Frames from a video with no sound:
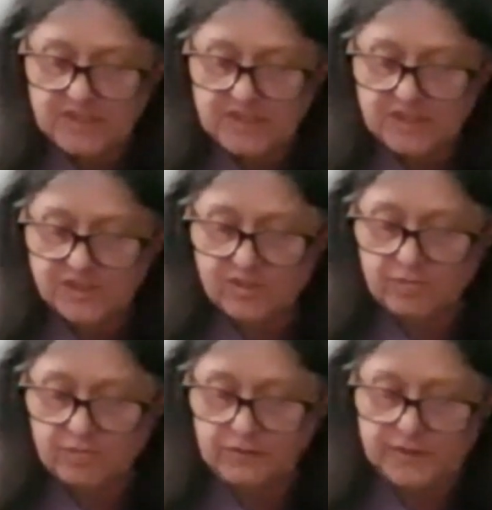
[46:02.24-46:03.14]
several
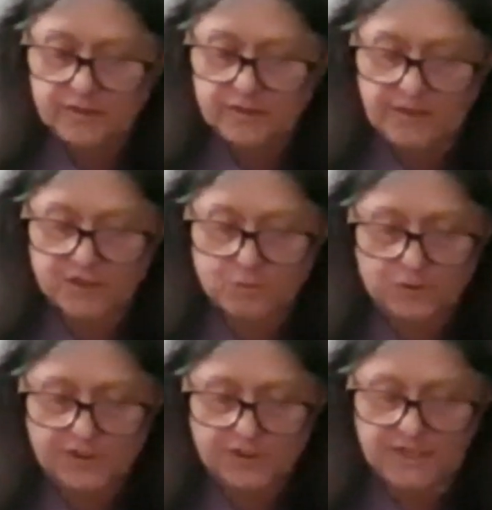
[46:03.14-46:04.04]

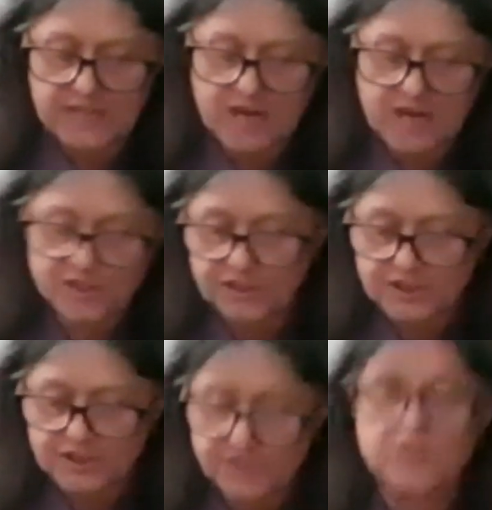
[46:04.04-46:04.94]
intellectuals and
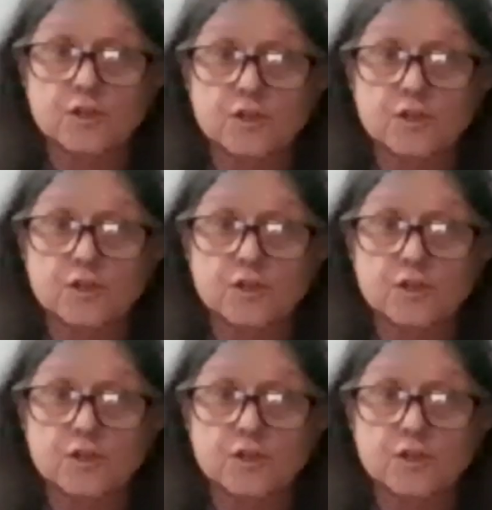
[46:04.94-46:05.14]
nationalists